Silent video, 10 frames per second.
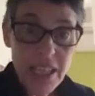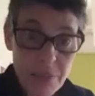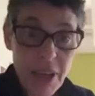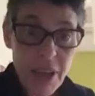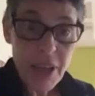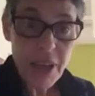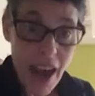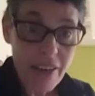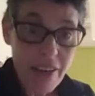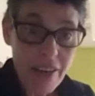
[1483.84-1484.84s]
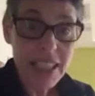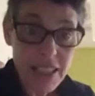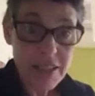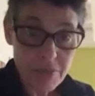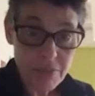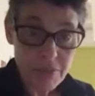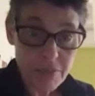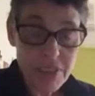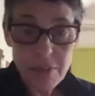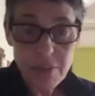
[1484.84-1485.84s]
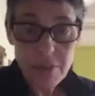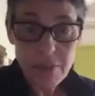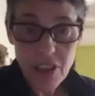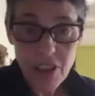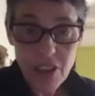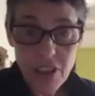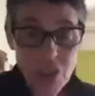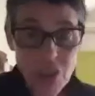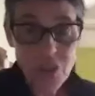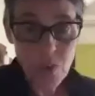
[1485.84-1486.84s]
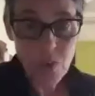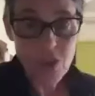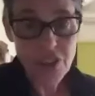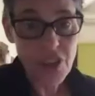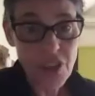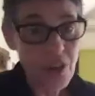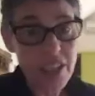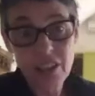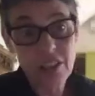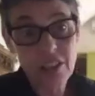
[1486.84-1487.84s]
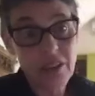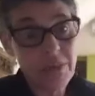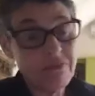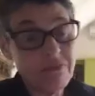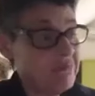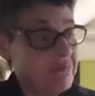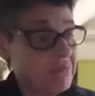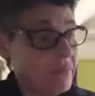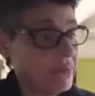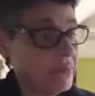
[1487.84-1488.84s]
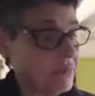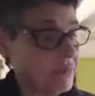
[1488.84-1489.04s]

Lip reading: appeared. Apparently, it seemed that no one wanted to watch it. So I don't know. I mean,